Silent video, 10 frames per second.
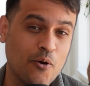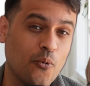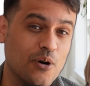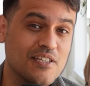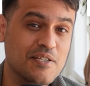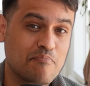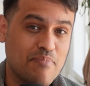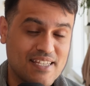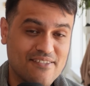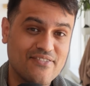What are the
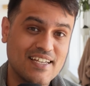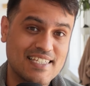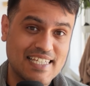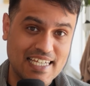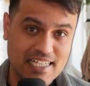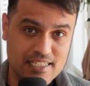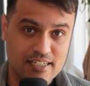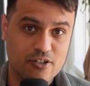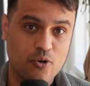specific skills and